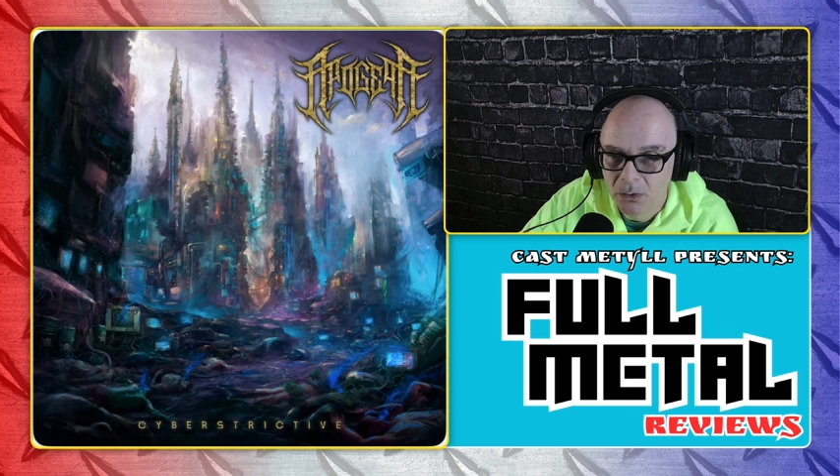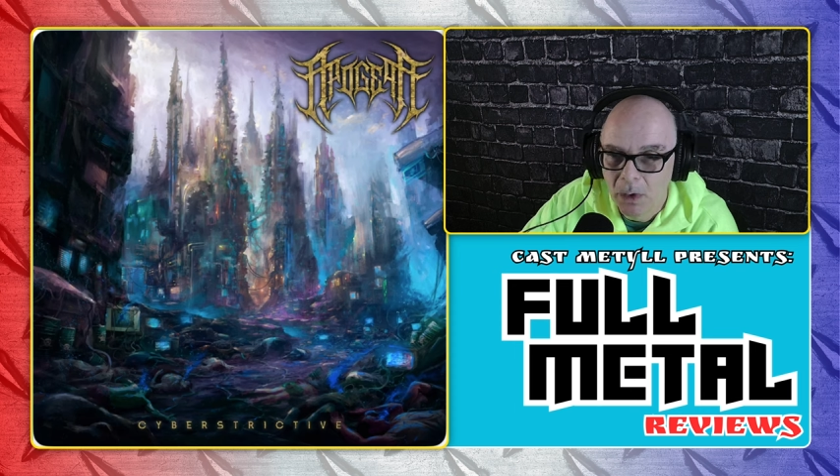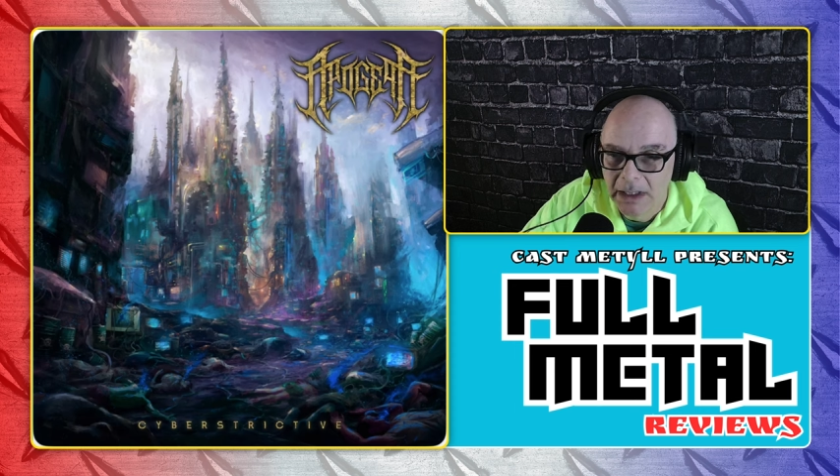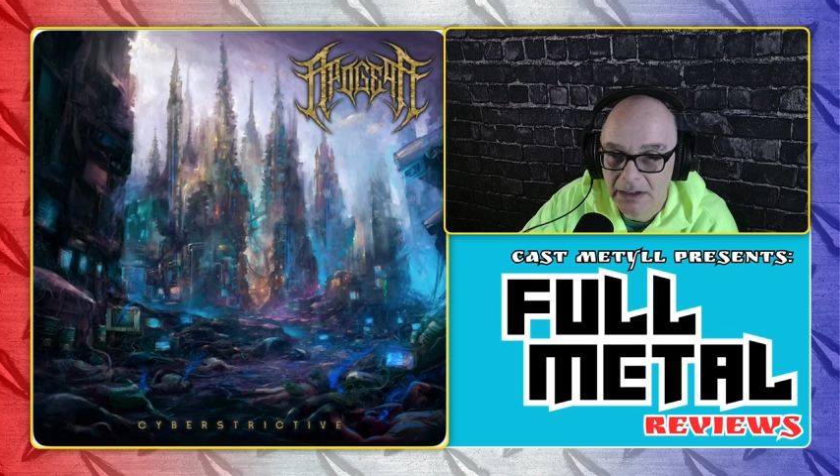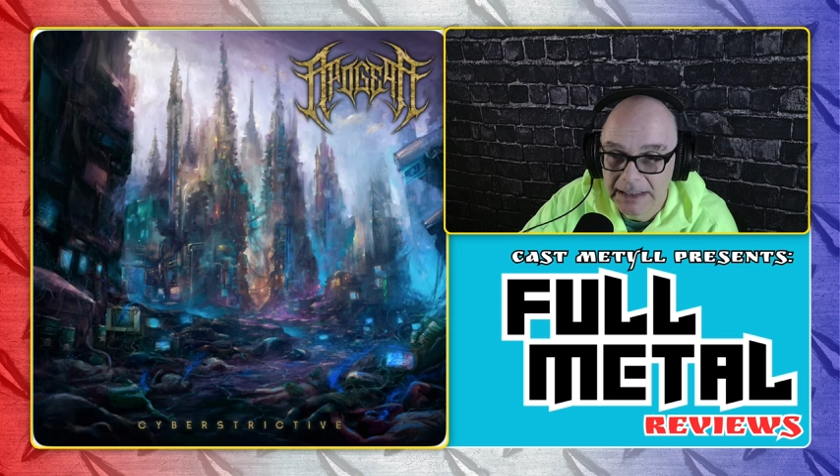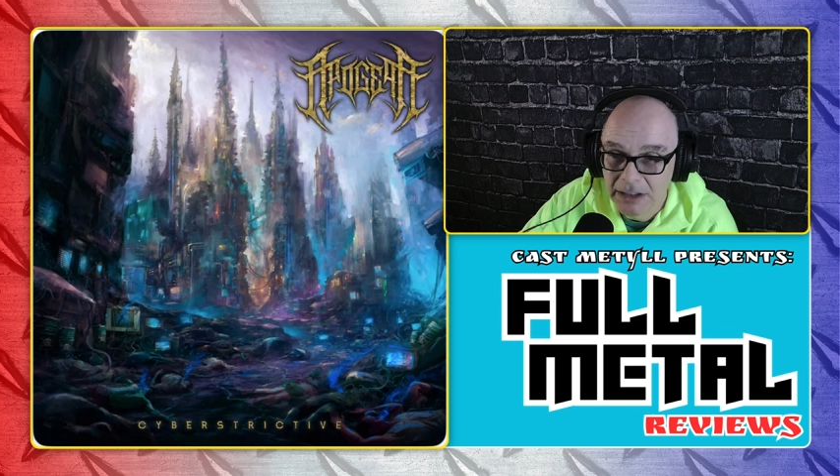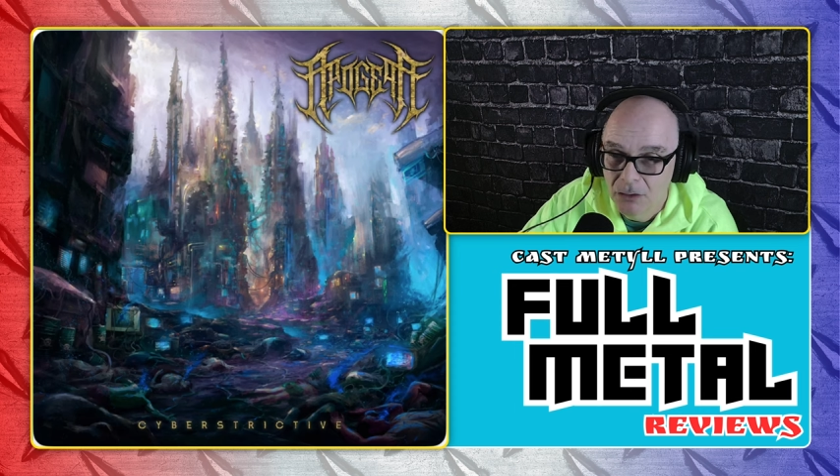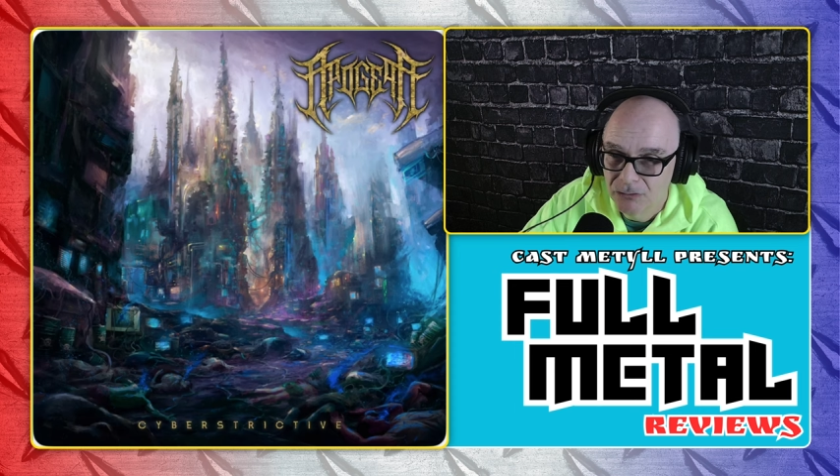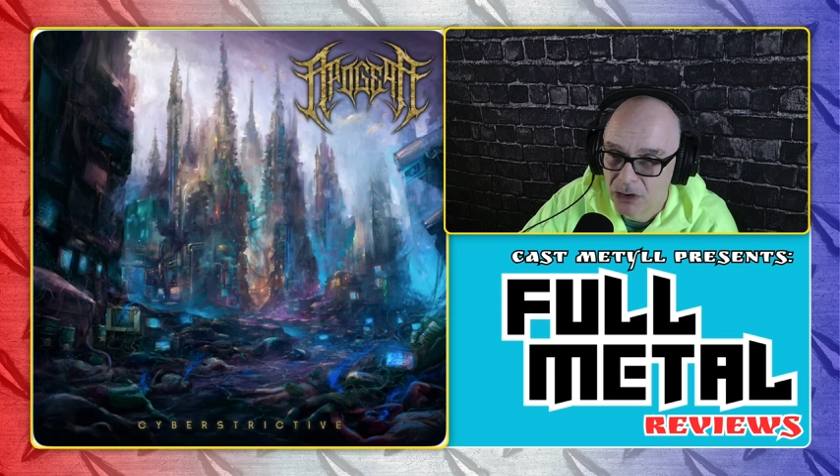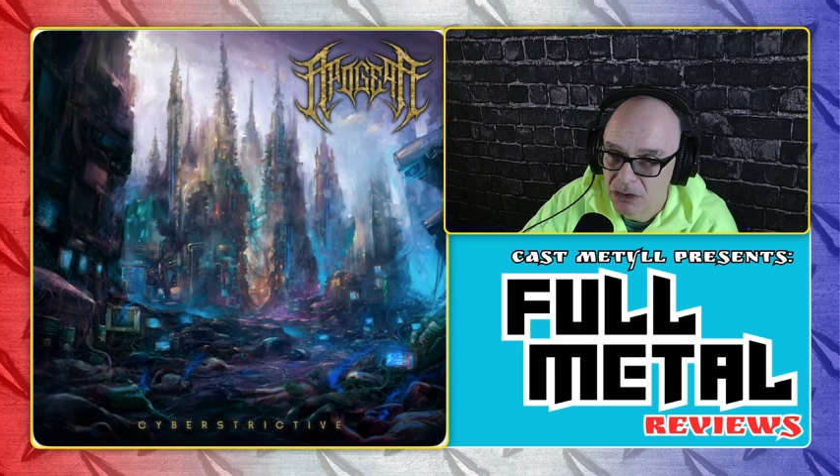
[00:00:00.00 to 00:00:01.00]
while the
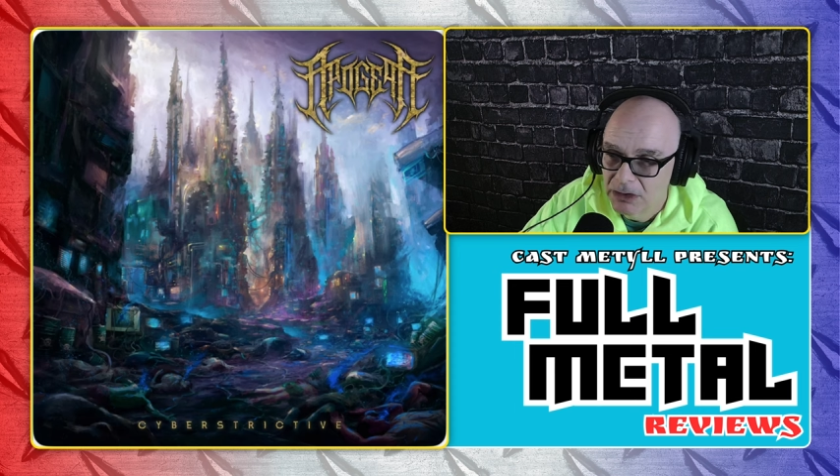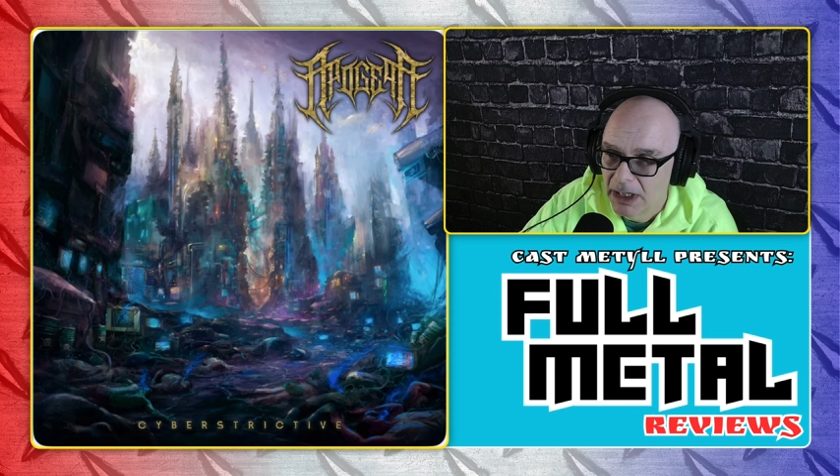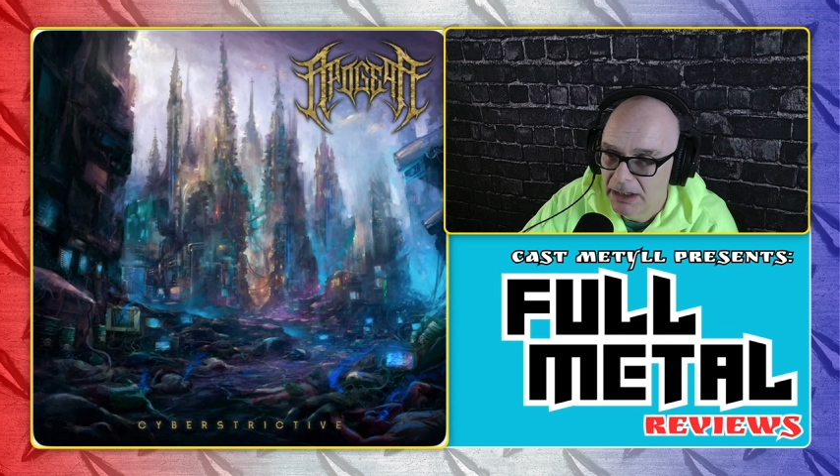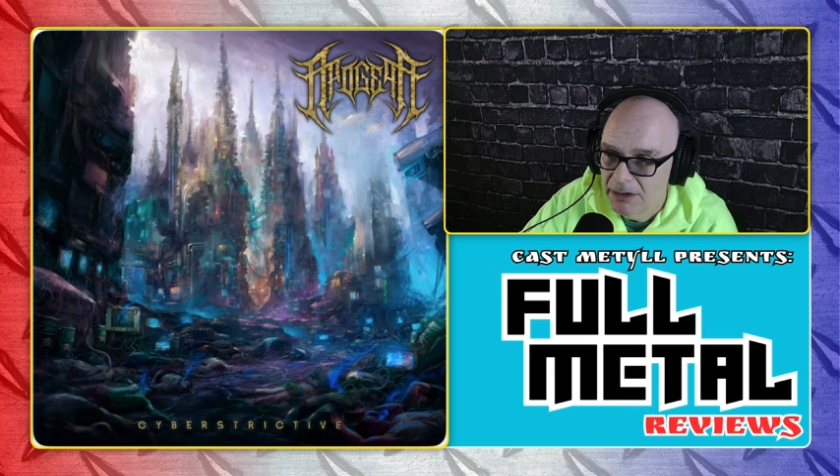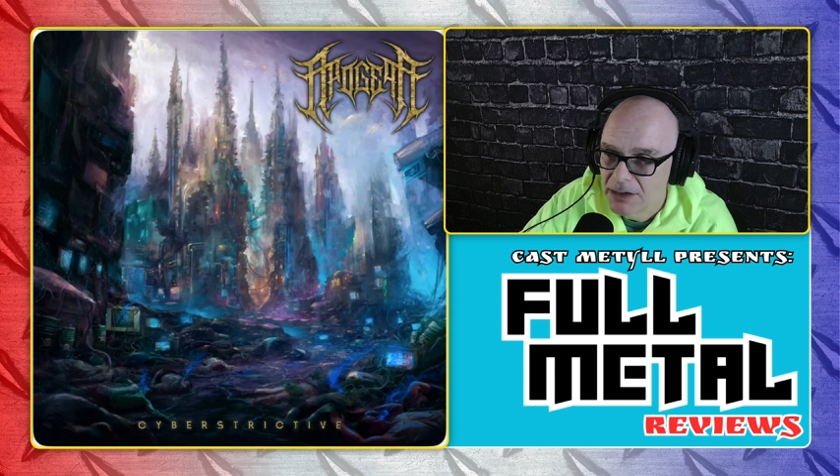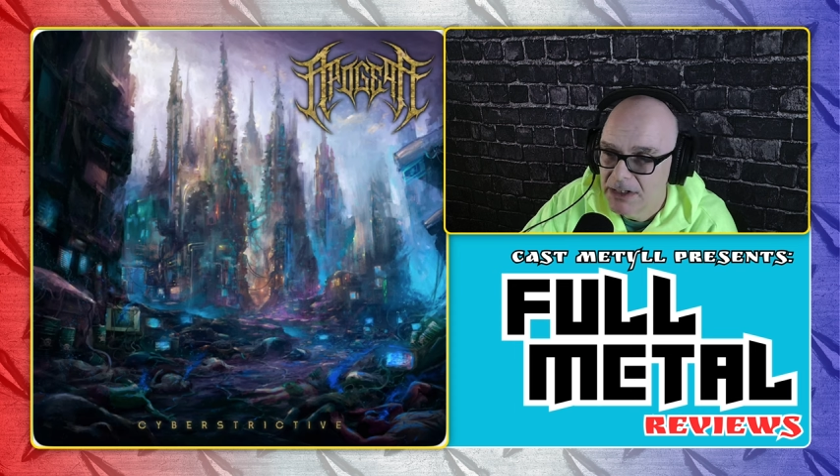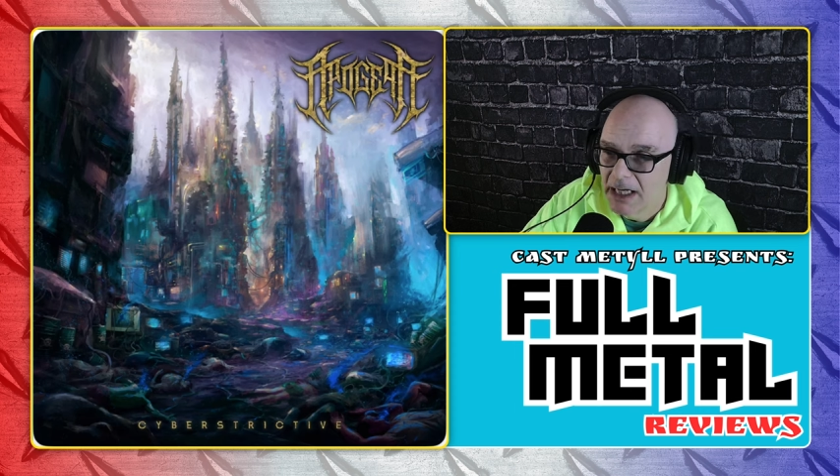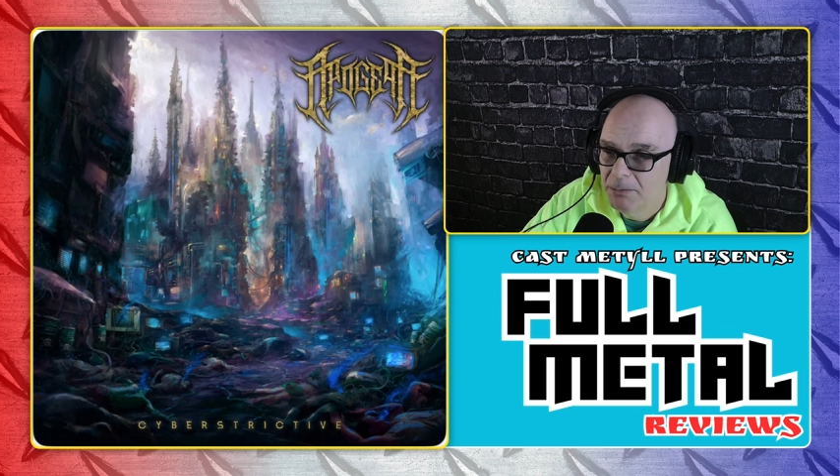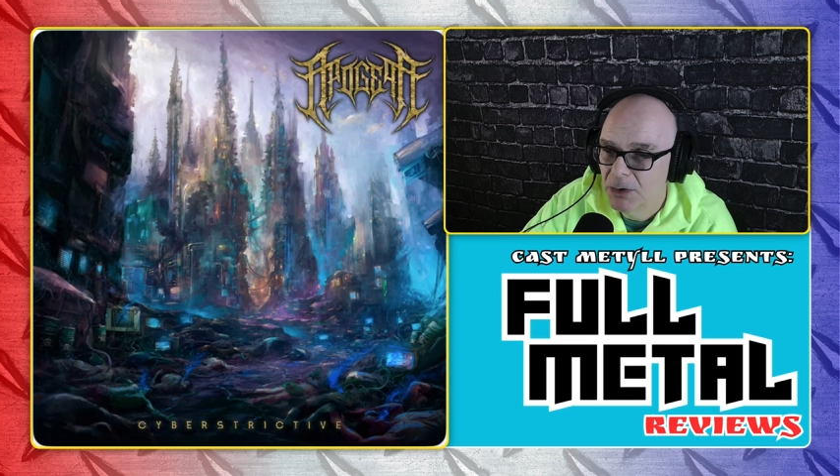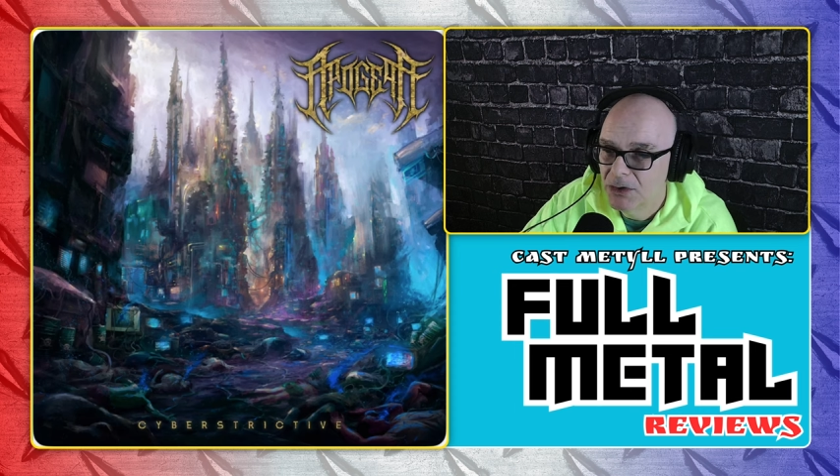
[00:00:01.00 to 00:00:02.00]
overall colors I
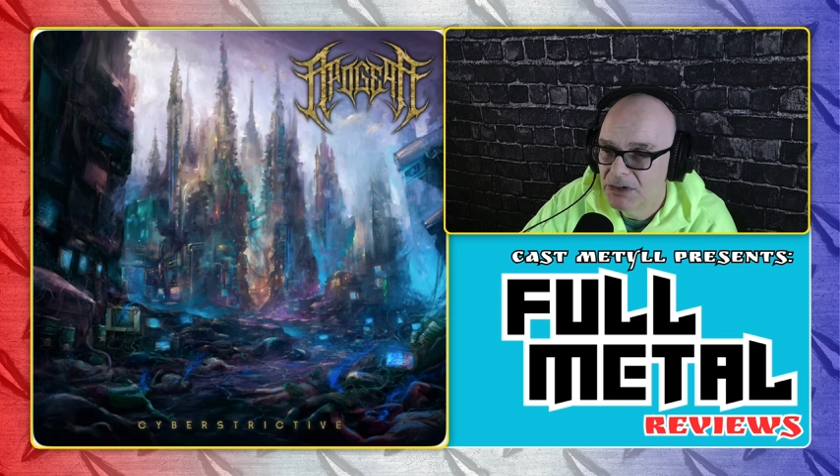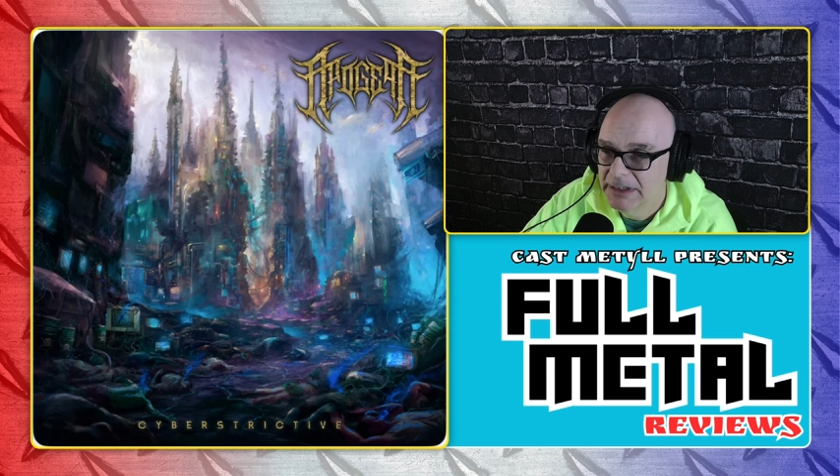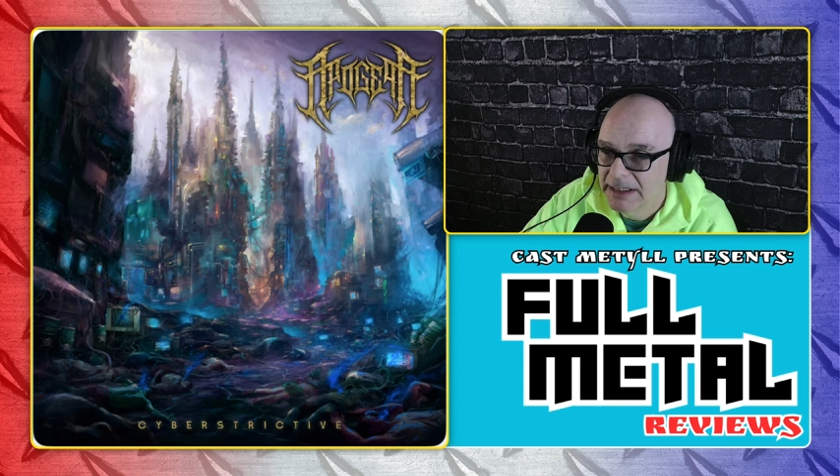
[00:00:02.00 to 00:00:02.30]
personally